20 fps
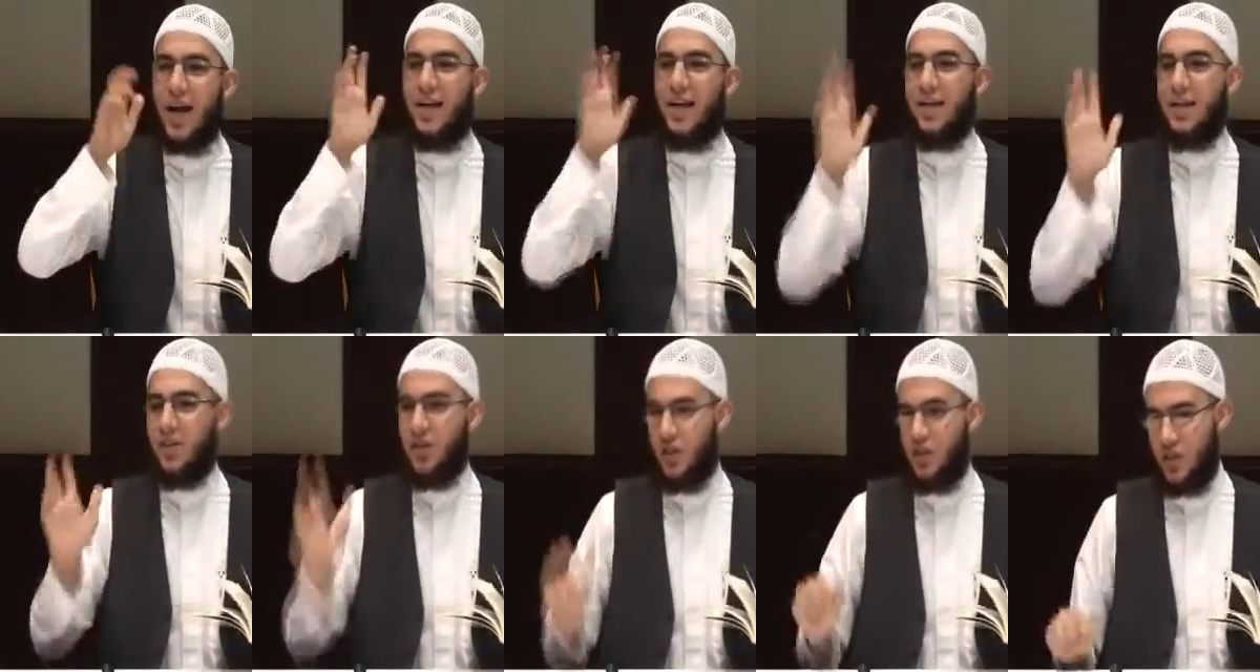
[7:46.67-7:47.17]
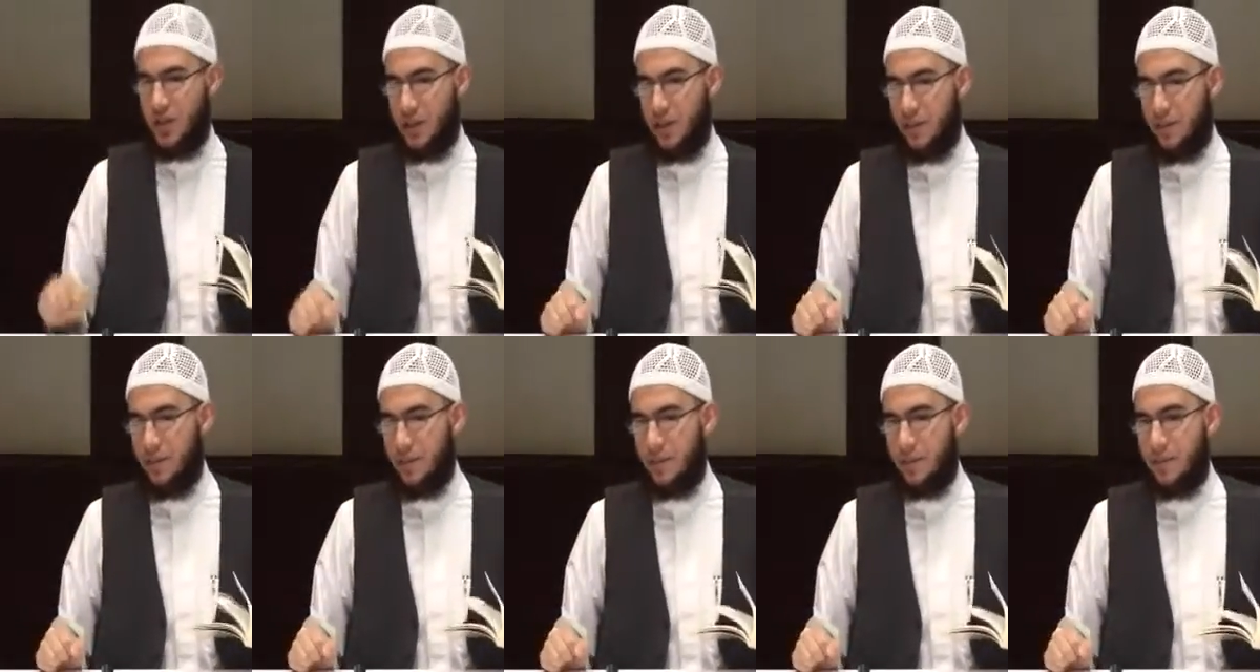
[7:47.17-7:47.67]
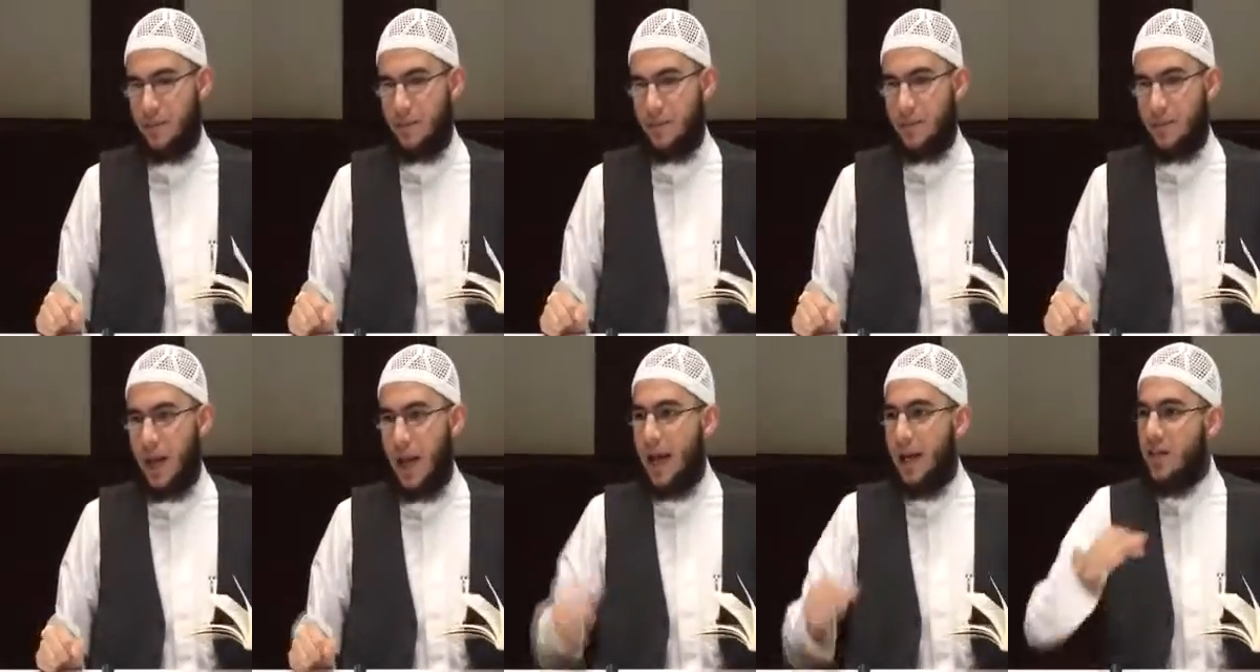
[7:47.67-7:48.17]
Silence.
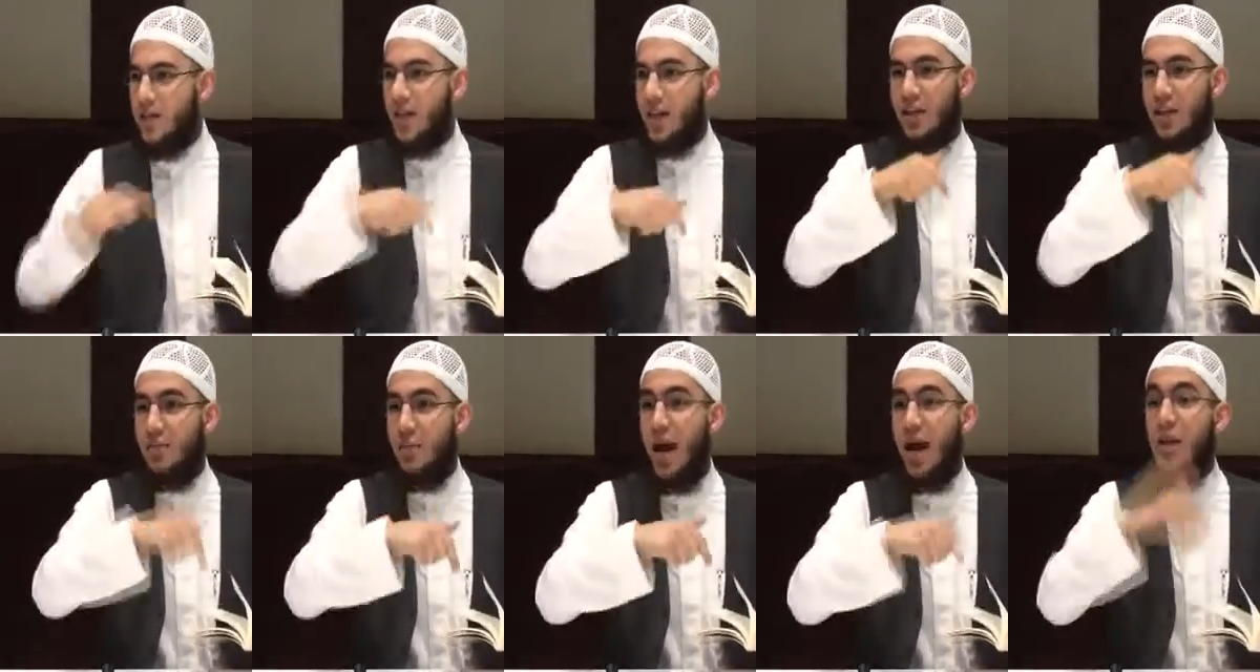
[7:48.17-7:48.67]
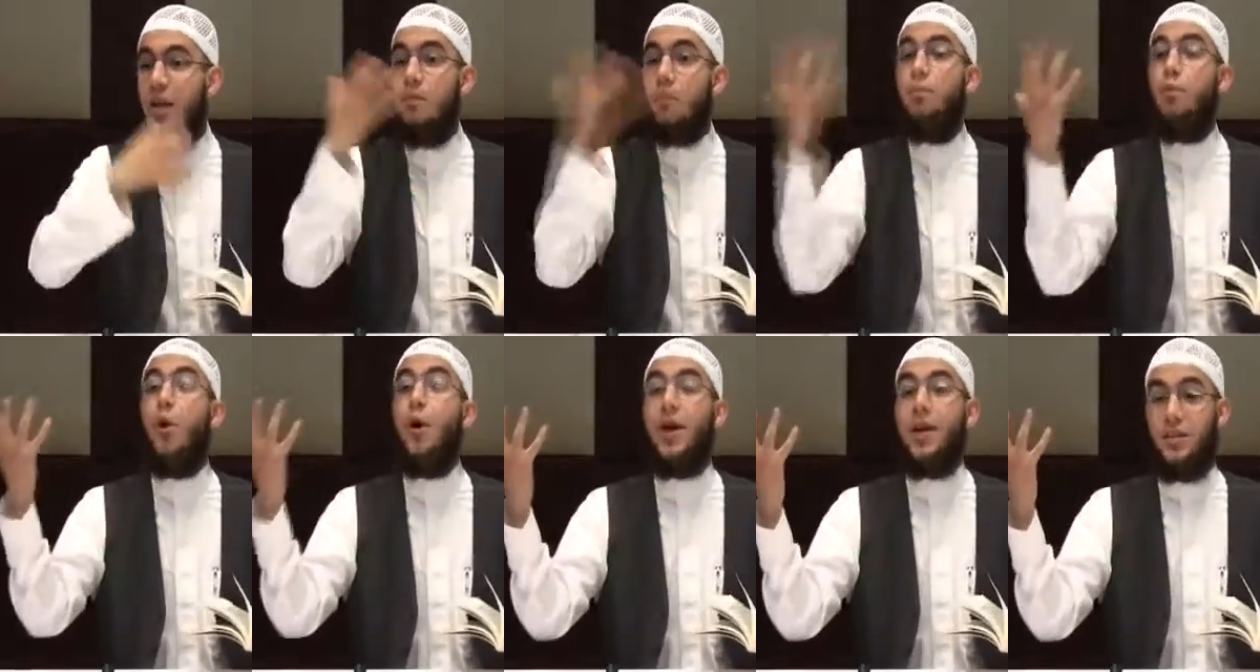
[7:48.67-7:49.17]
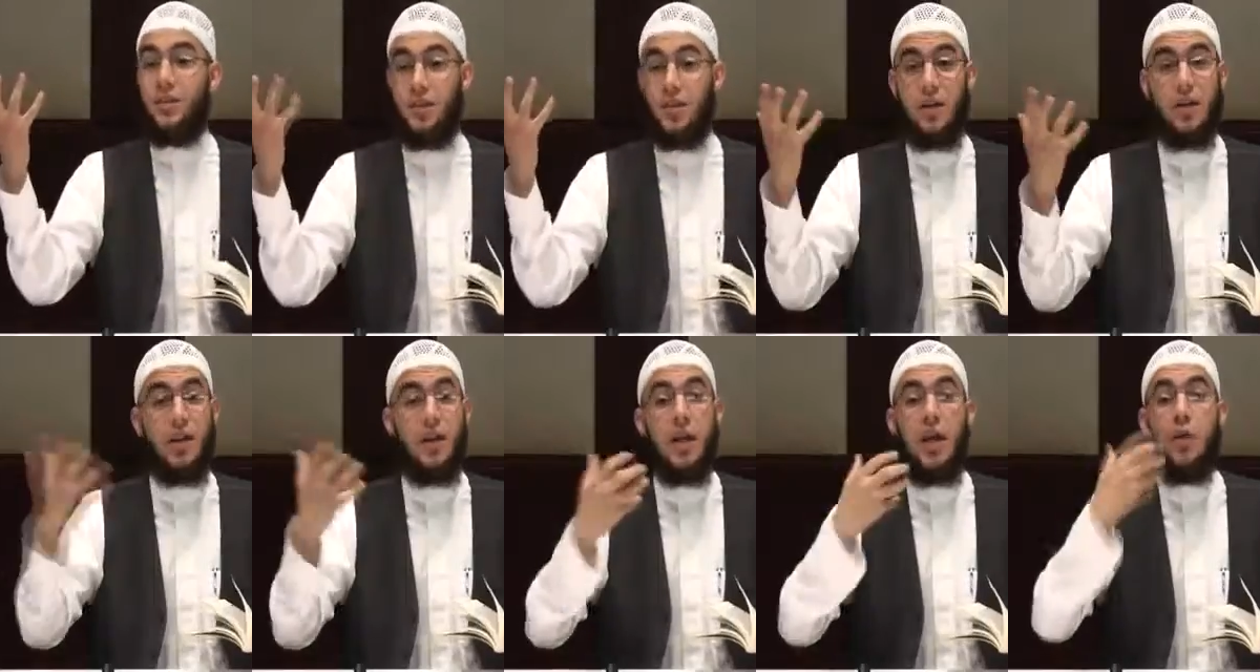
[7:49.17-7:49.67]
And he said, the man,
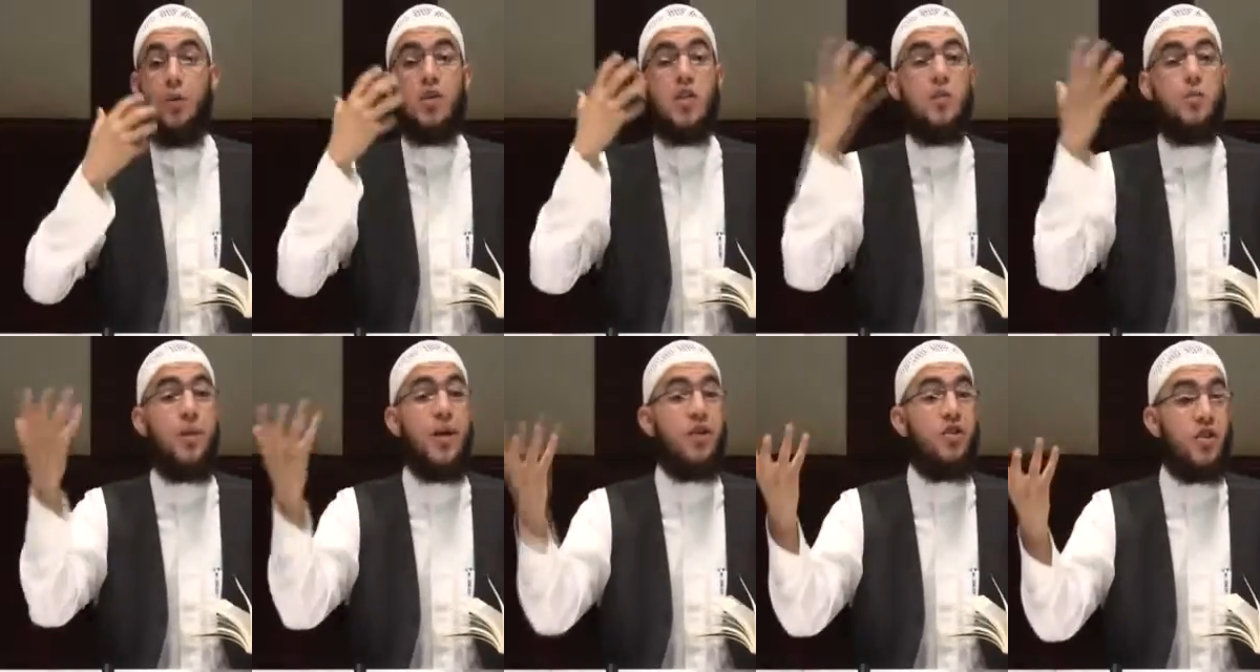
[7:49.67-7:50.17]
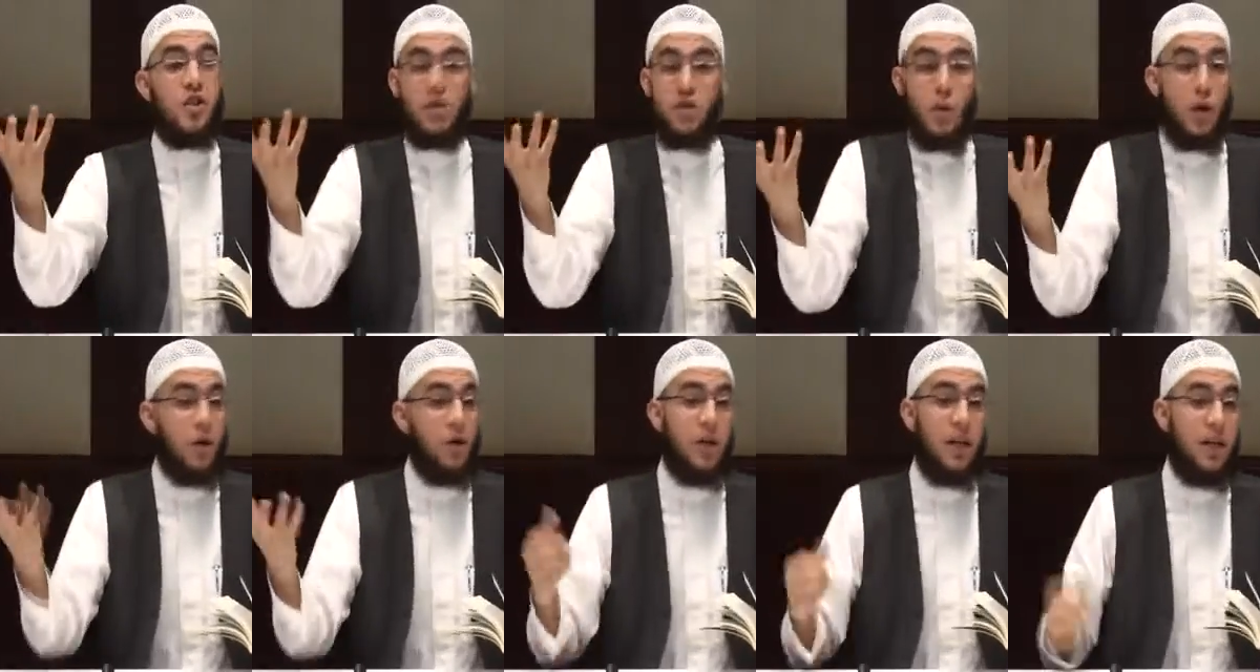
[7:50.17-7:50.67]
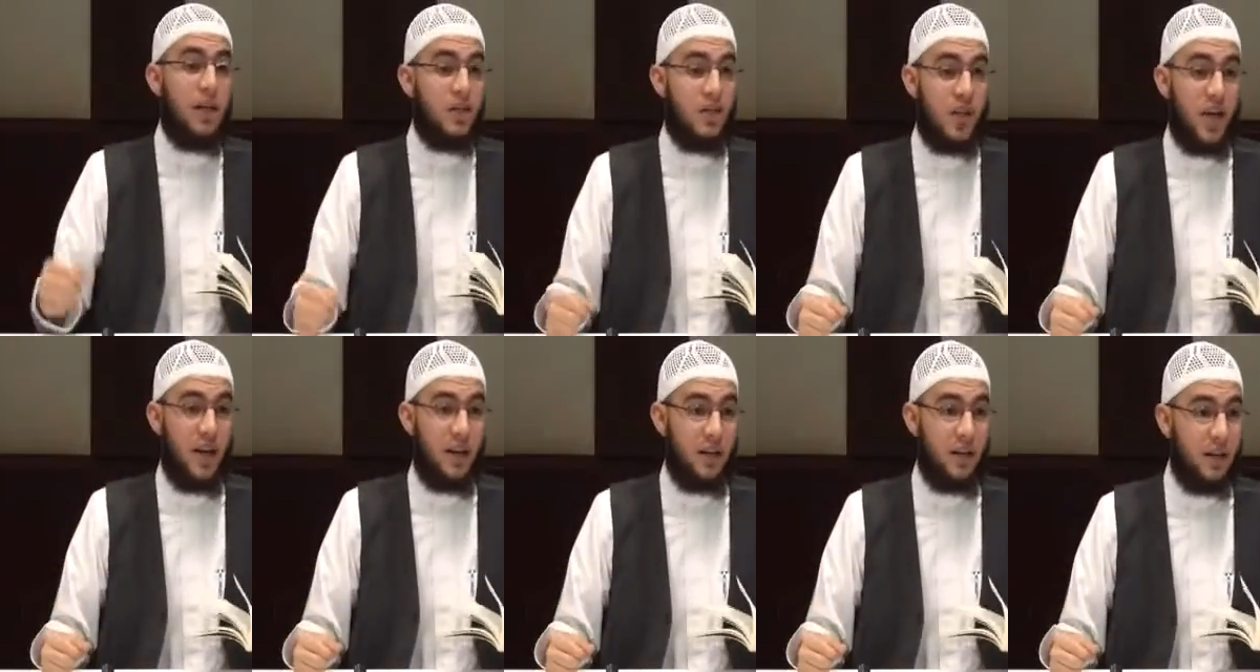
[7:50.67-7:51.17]
buhit. He was speechless. What are you going
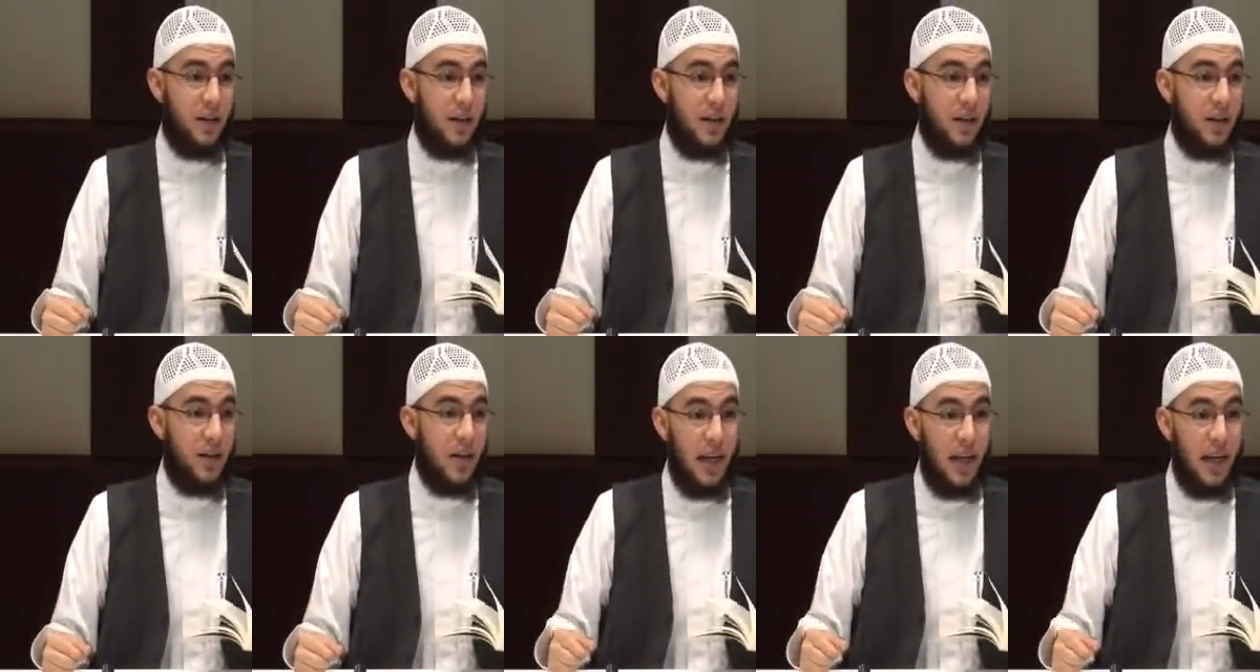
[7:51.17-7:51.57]
to say?